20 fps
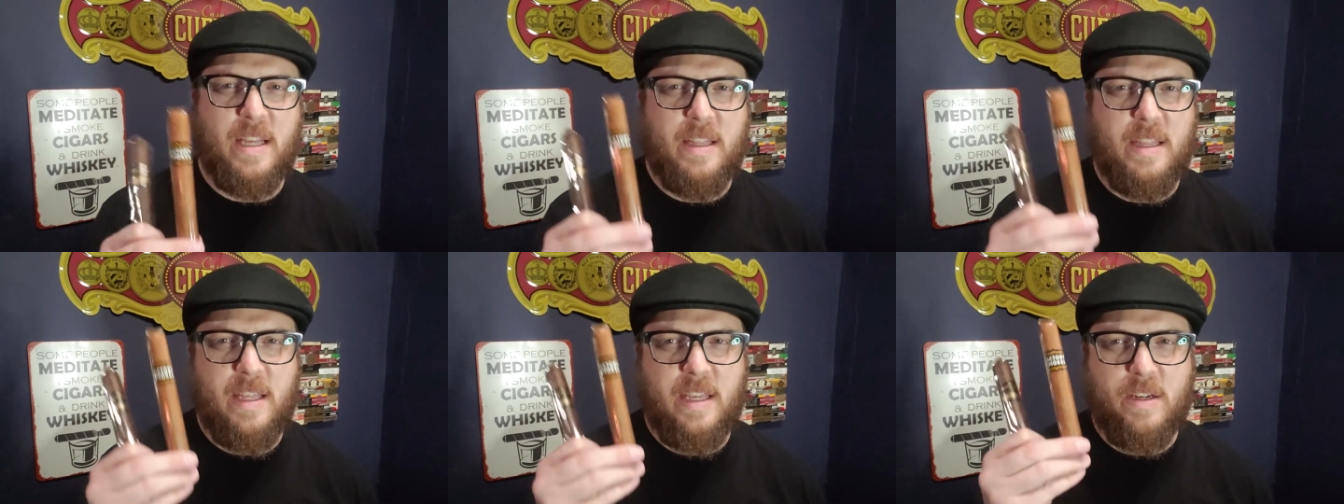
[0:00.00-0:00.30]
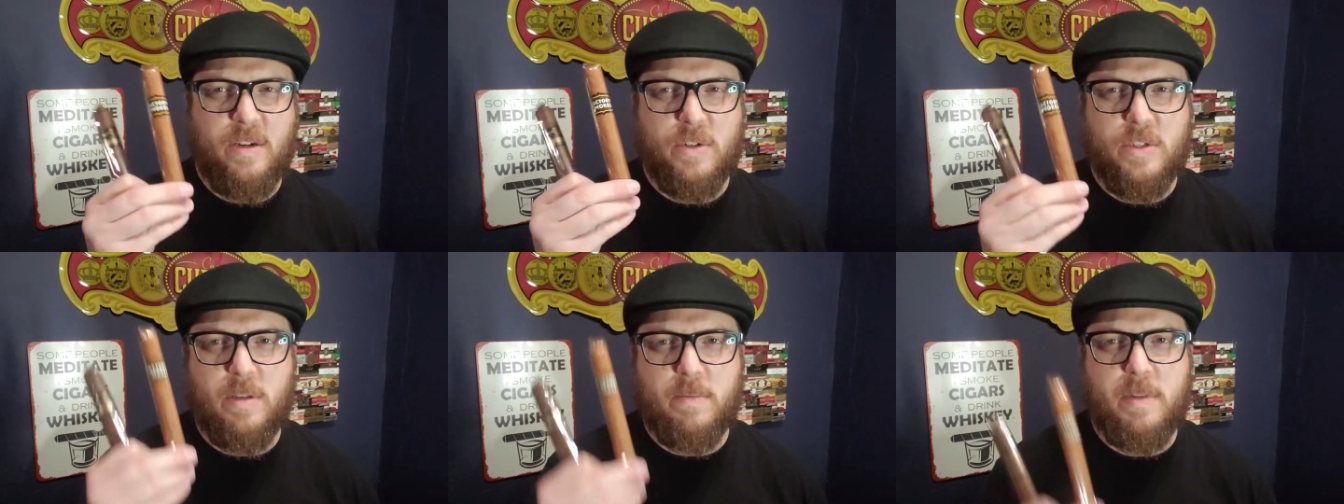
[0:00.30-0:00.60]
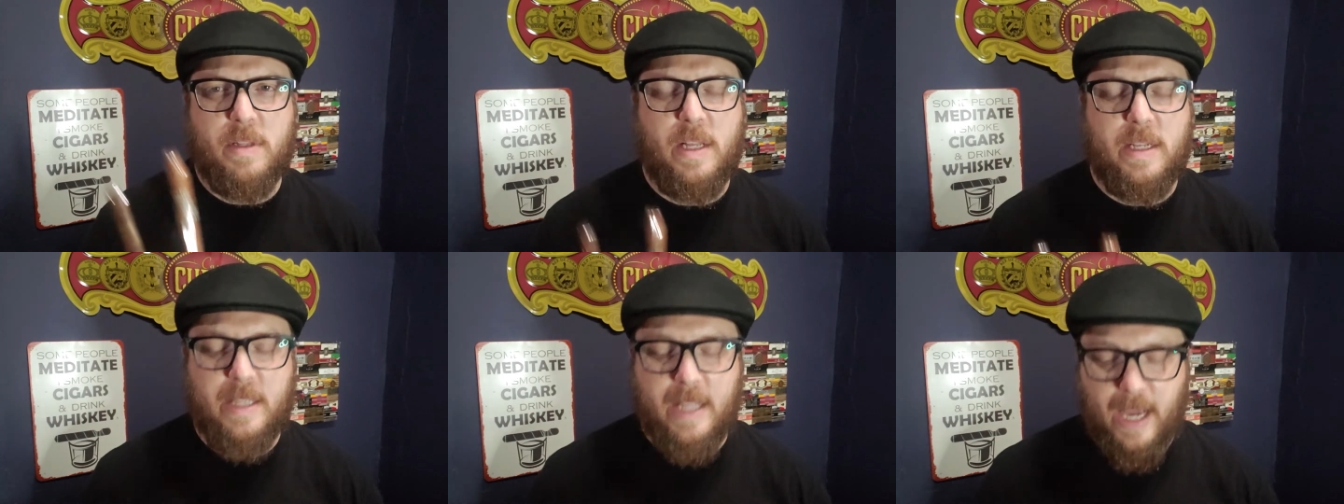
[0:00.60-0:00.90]
I think, or
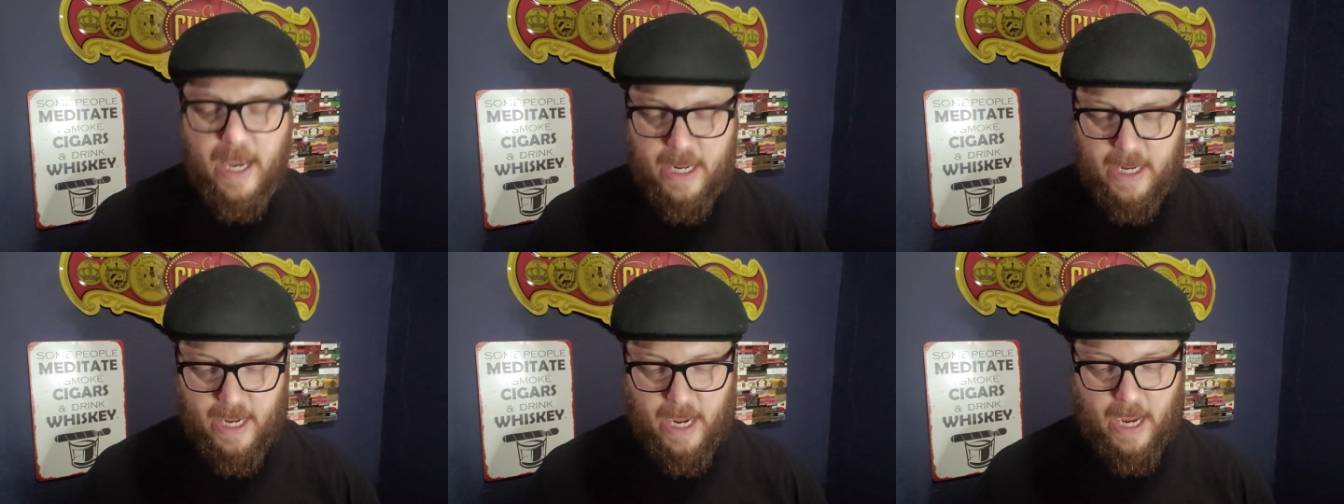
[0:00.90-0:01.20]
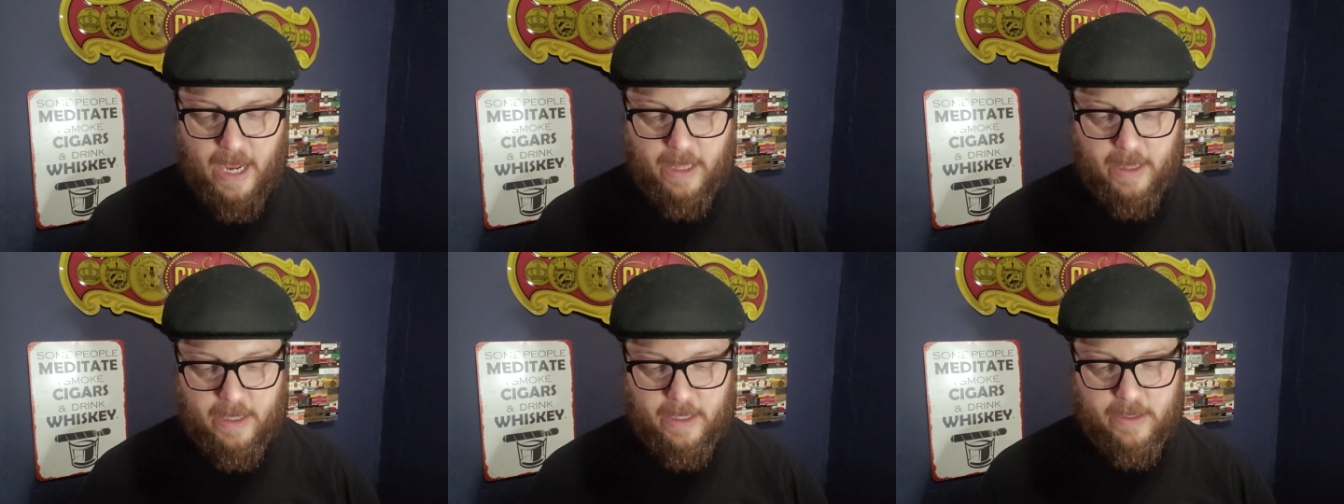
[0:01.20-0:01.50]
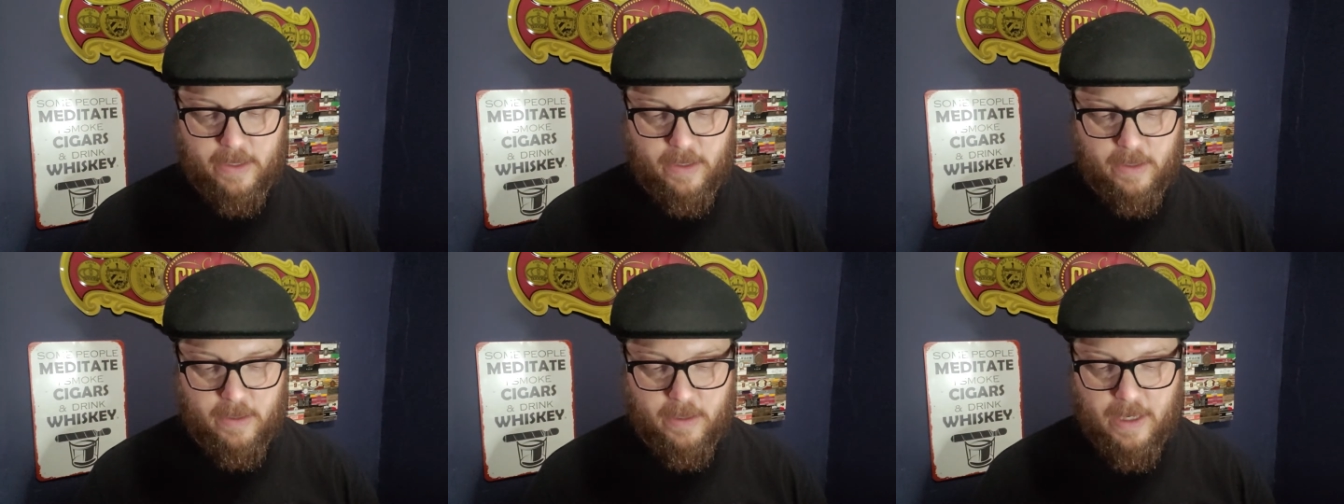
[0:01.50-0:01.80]
something like that. Yeah,
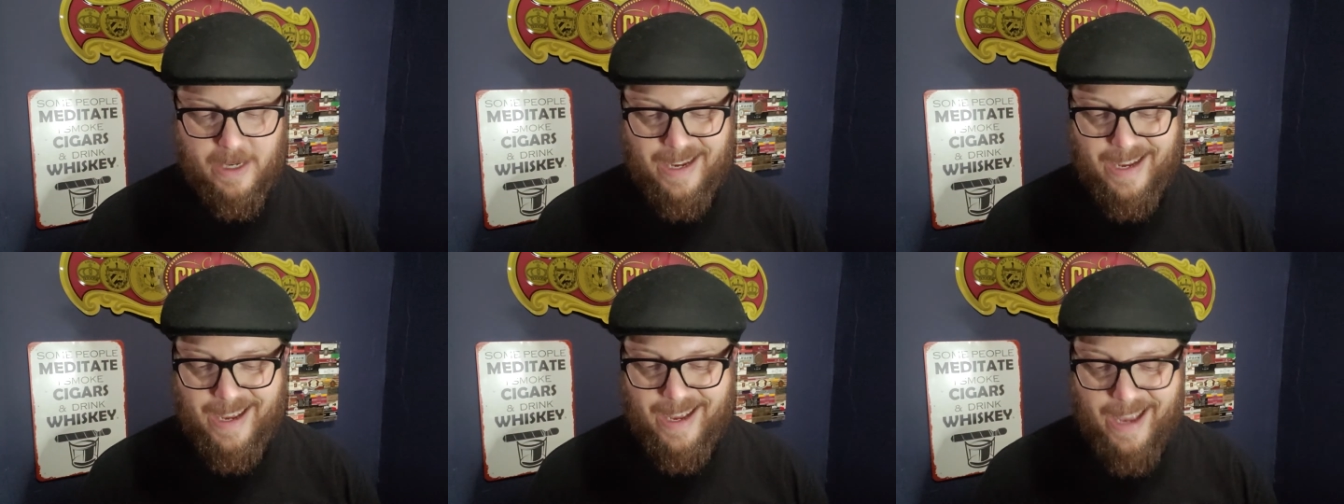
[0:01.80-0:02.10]
these are,